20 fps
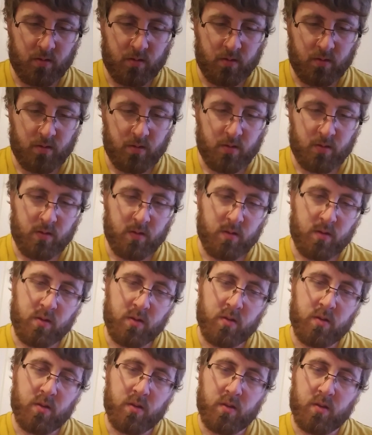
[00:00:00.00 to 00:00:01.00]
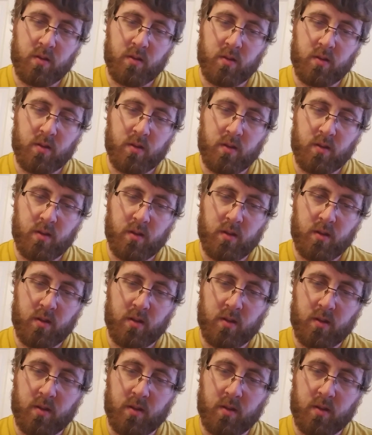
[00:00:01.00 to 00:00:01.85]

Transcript: (silence)